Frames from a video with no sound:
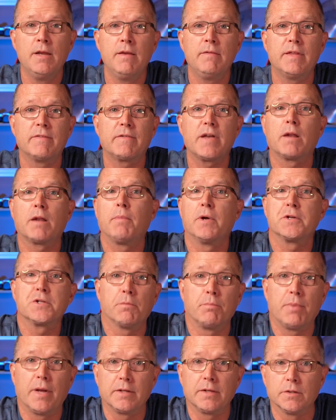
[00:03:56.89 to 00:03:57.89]
They've got a bunch
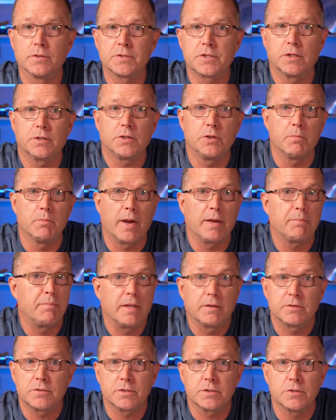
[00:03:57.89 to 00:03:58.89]
of bundles that you might be
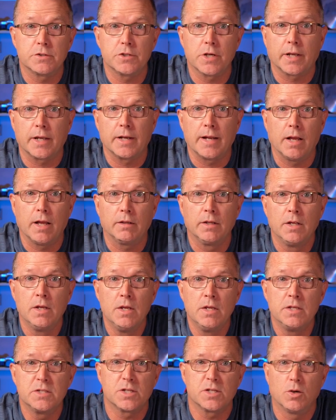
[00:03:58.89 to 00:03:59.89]
interested in checking out.
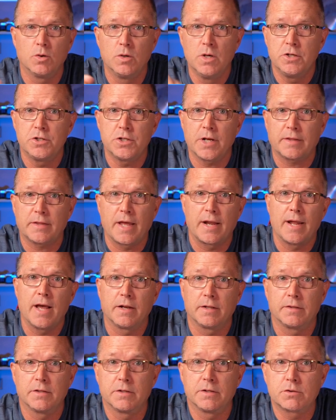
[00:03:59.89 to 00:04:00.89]
So check that
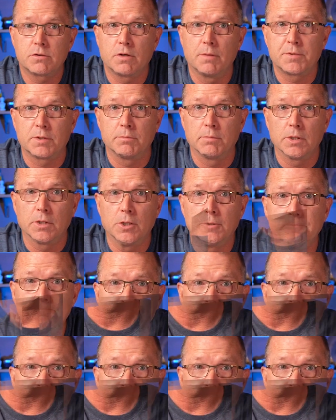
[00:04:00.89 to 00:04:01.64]
out in the description below.